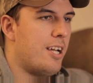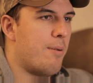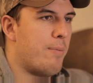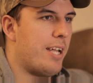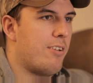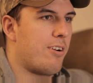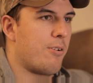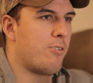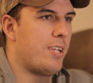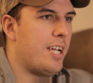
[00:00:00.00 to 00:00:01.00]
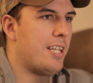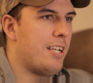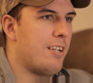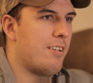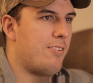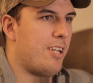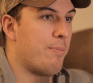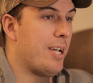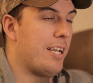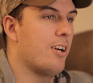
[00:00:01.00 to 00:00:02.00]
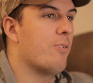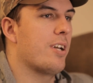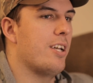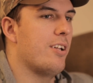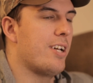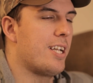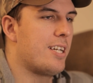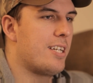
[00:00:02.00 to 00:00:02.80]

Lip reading: my internal sin that's telling me I don't want to do it.